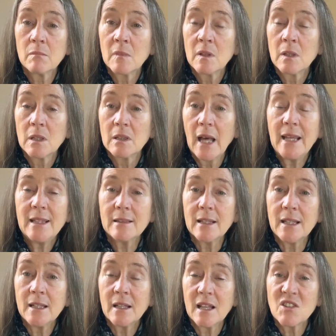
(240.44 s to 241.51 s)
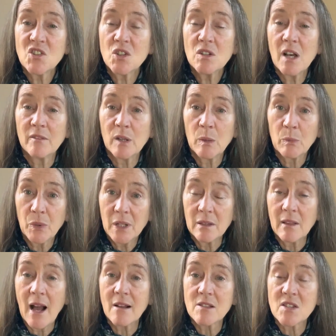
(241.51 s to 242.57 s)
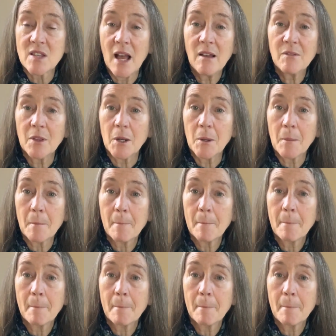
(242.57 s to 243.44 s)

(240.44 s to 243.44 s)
lightly and still have a pretty loud sound there.